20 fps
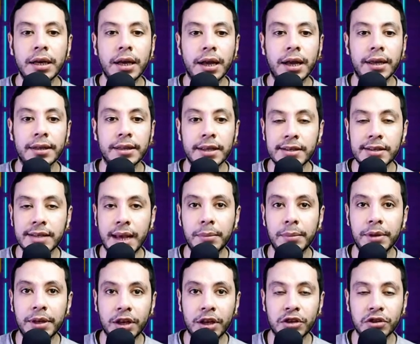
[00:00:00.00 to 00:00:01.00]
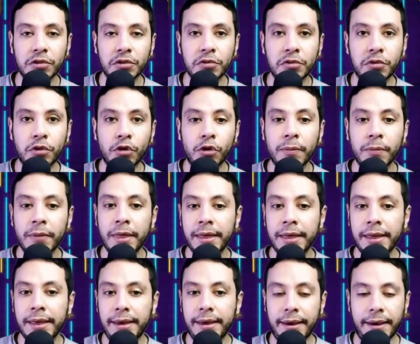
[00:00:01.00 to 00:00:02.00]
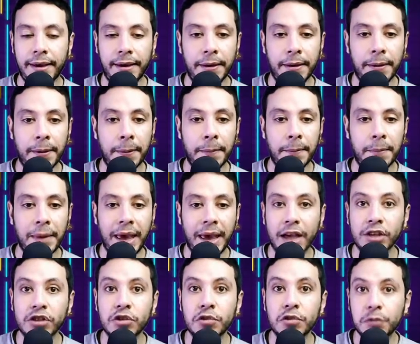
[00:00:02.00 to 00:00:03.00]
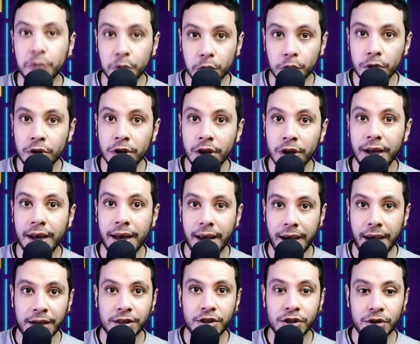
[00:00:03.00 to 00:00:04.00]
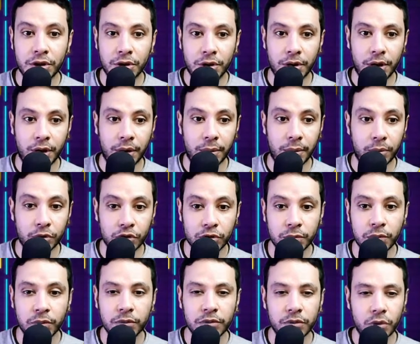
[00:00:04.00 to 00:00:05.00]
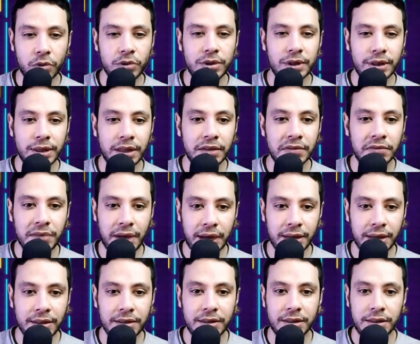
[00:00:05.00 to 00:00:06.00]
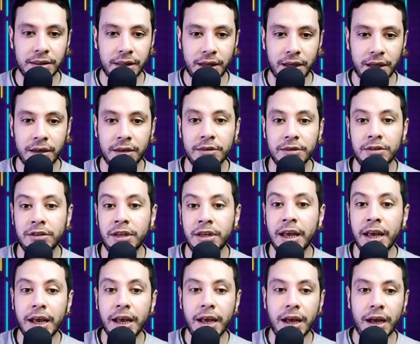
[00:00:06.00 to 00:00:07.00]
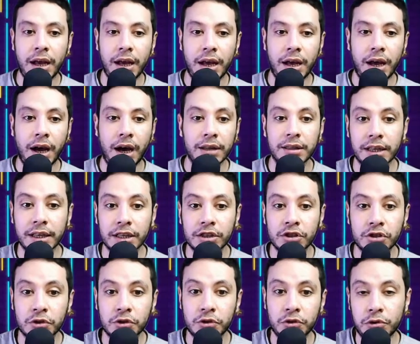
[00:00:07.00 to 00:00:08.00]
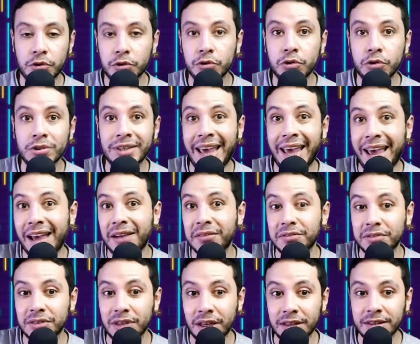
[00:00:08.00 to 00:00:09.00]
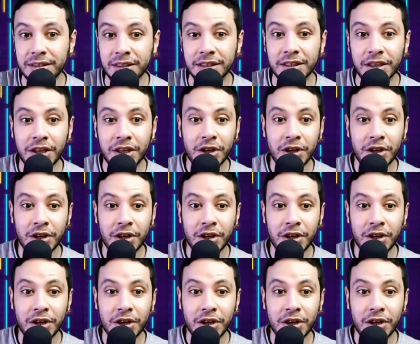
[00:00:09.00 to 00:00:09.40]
this application form as full as possible. Don't leave any detail unless you don't have nothing